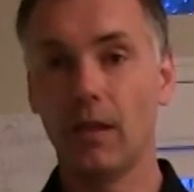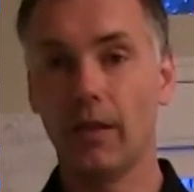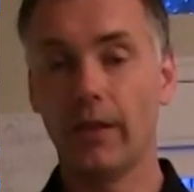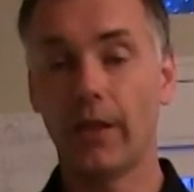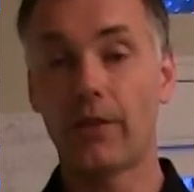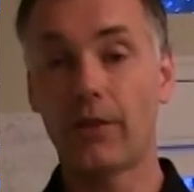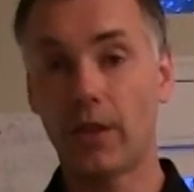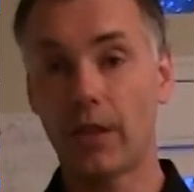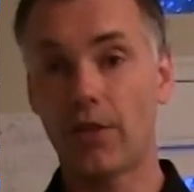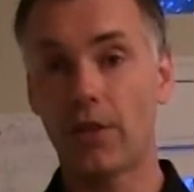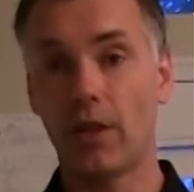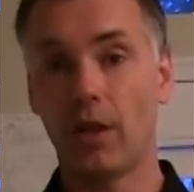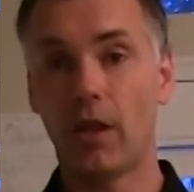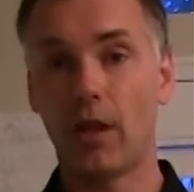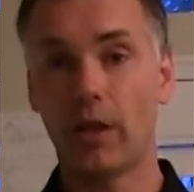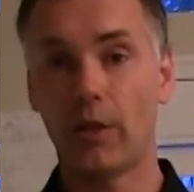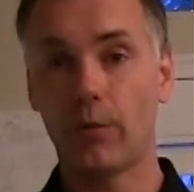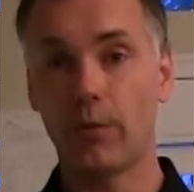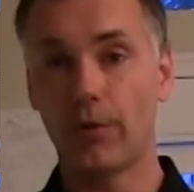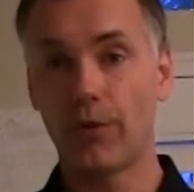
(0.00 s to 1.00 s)
that's actually
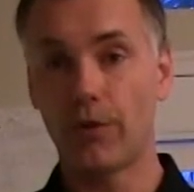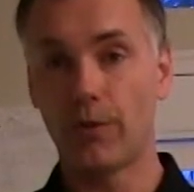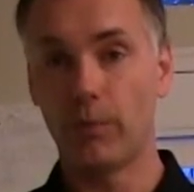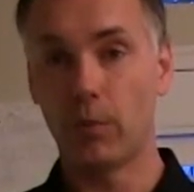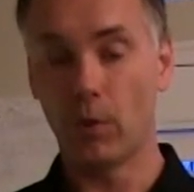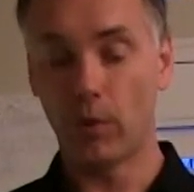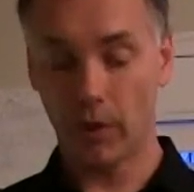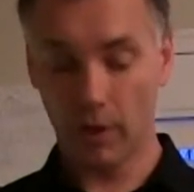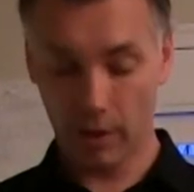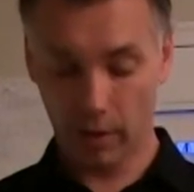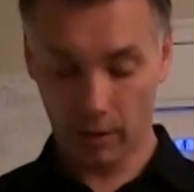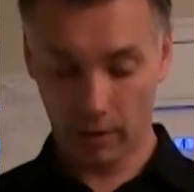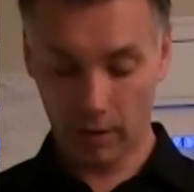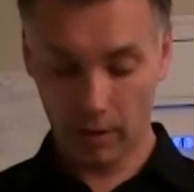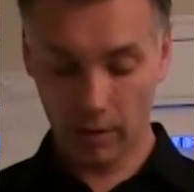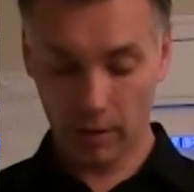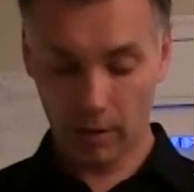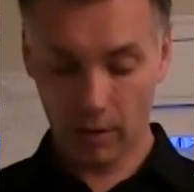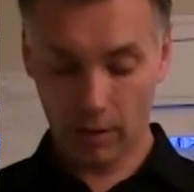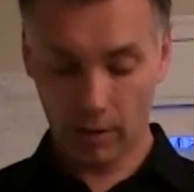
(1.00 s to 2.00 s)
hardware supported
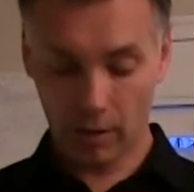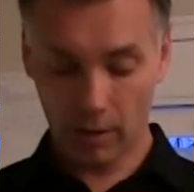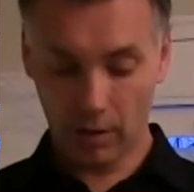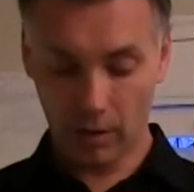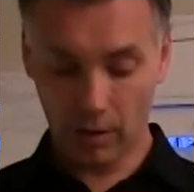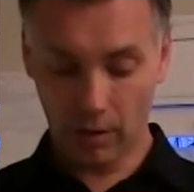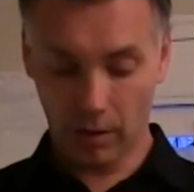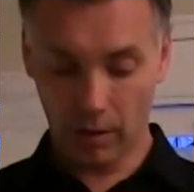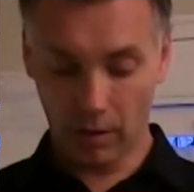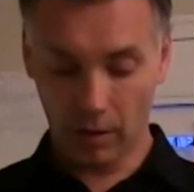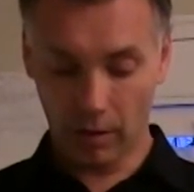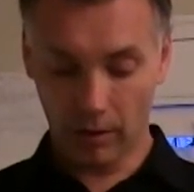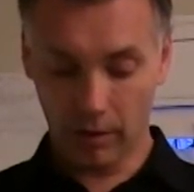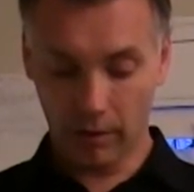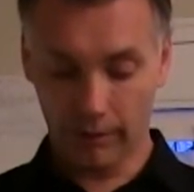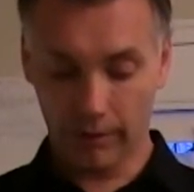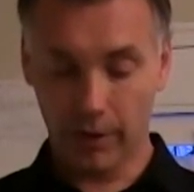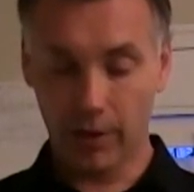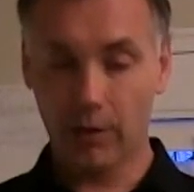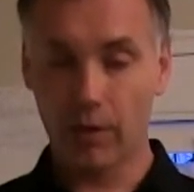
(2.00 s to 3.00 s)

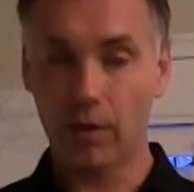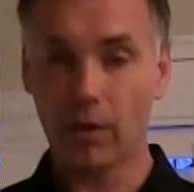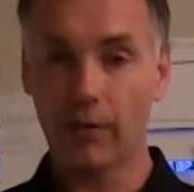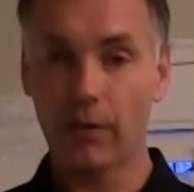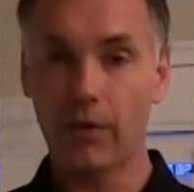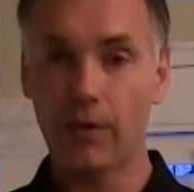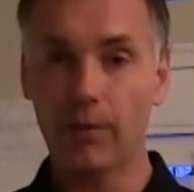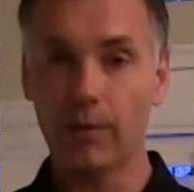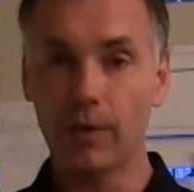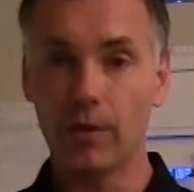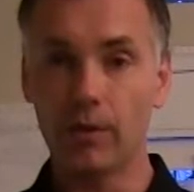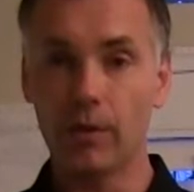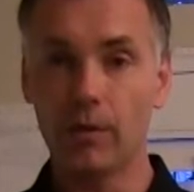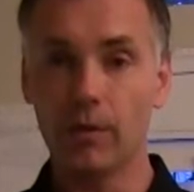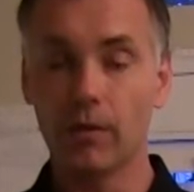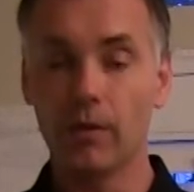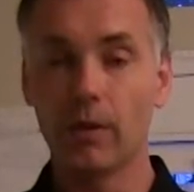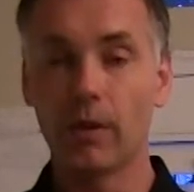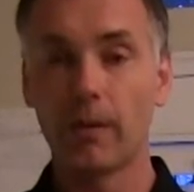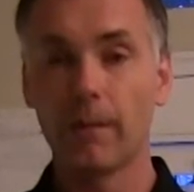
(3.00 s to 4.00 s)
feature of the
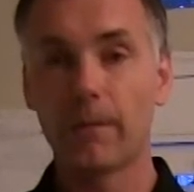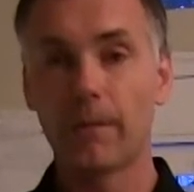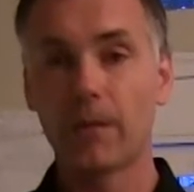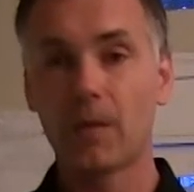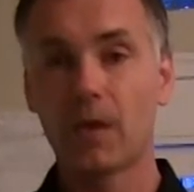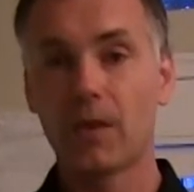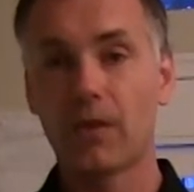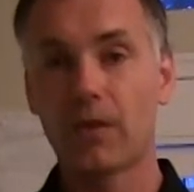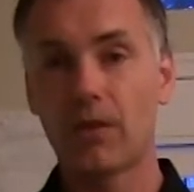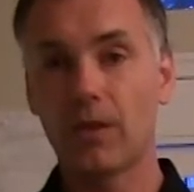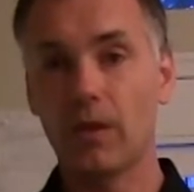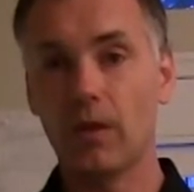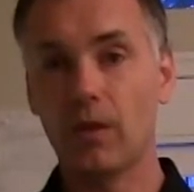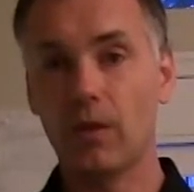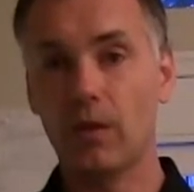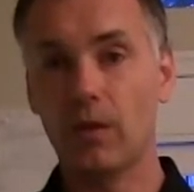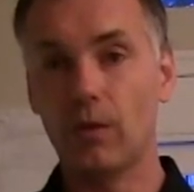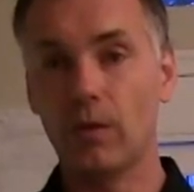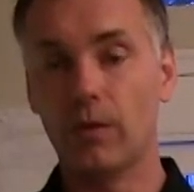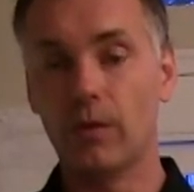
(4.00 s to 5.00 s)
CPU.
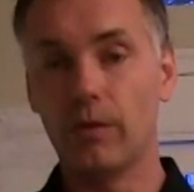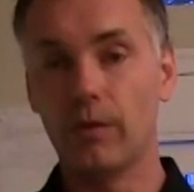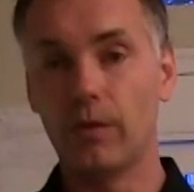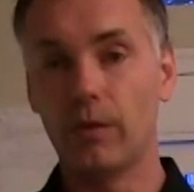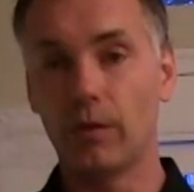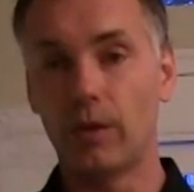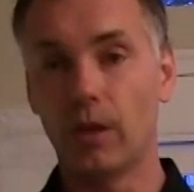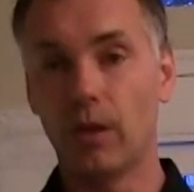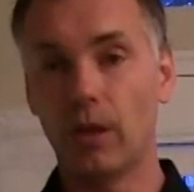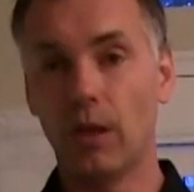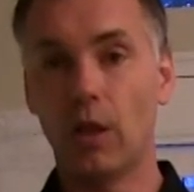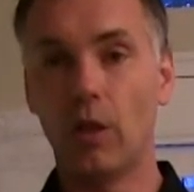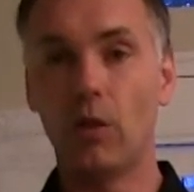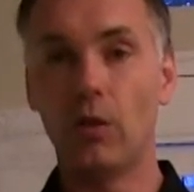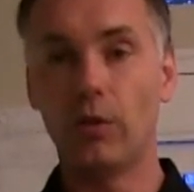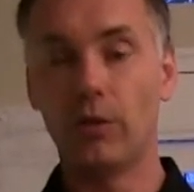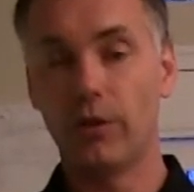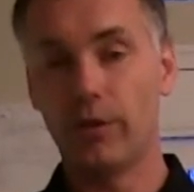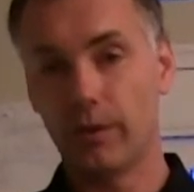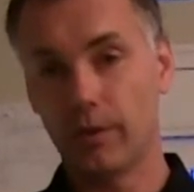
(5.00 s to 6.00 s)
So you can
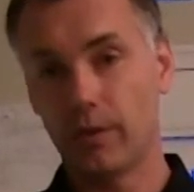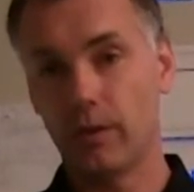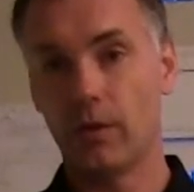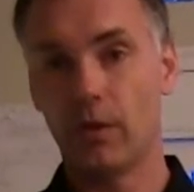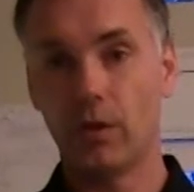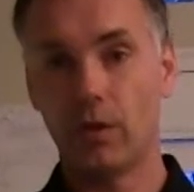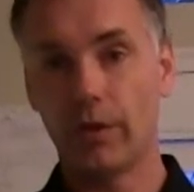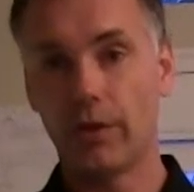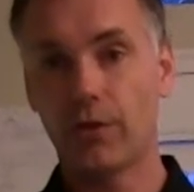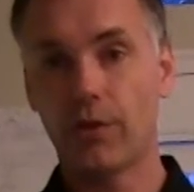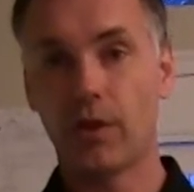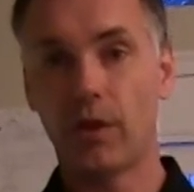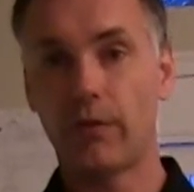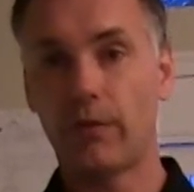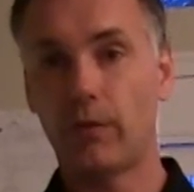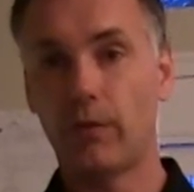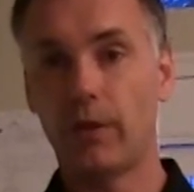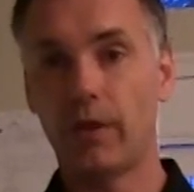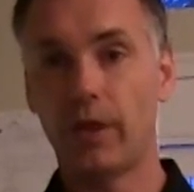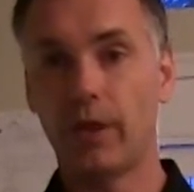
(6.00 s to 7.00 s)
load all the
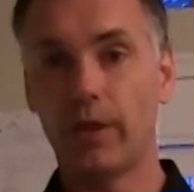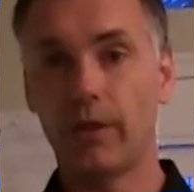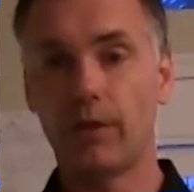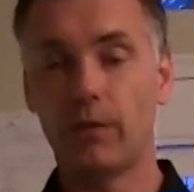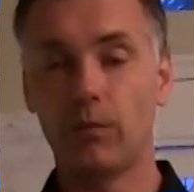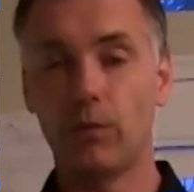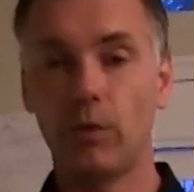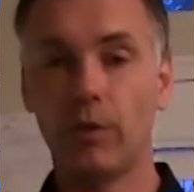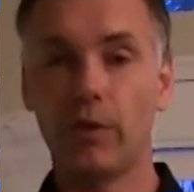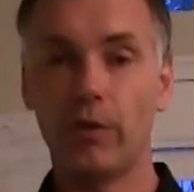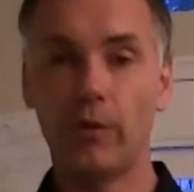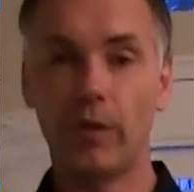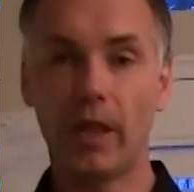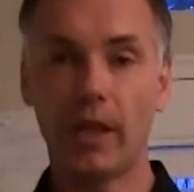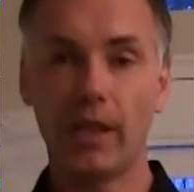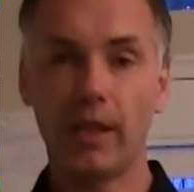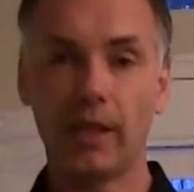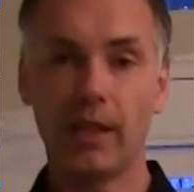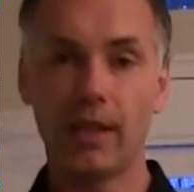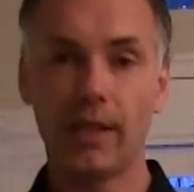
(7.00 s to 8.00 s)
software that would
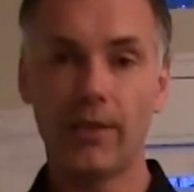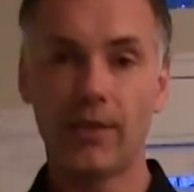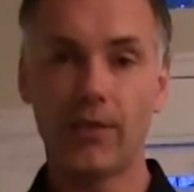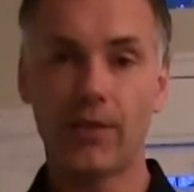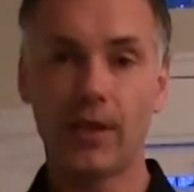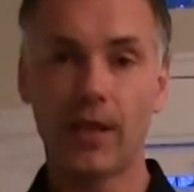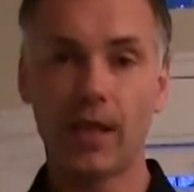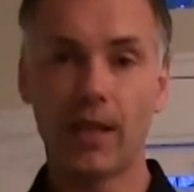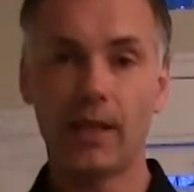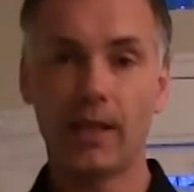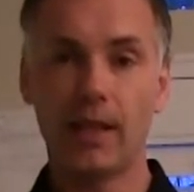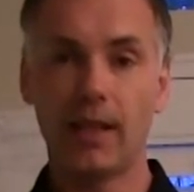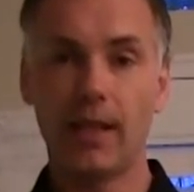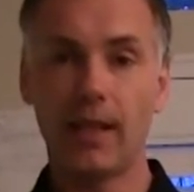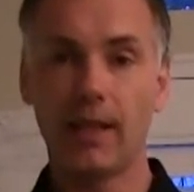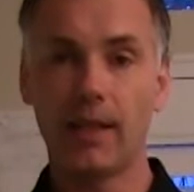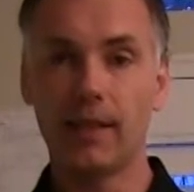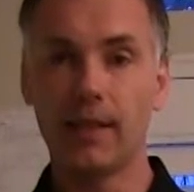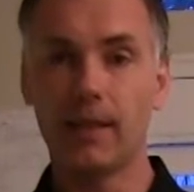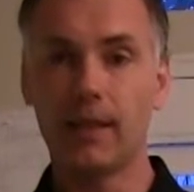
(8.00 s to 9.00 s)
run inside
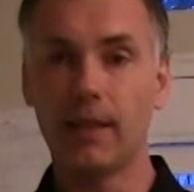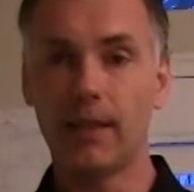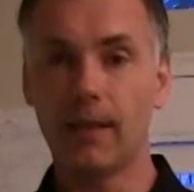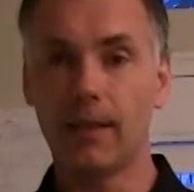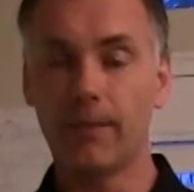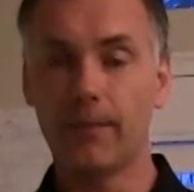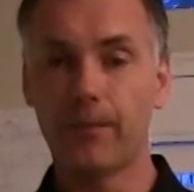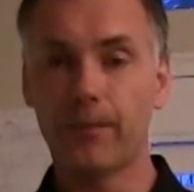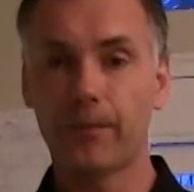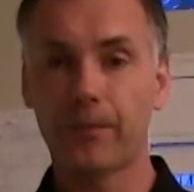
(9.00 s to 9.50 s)
a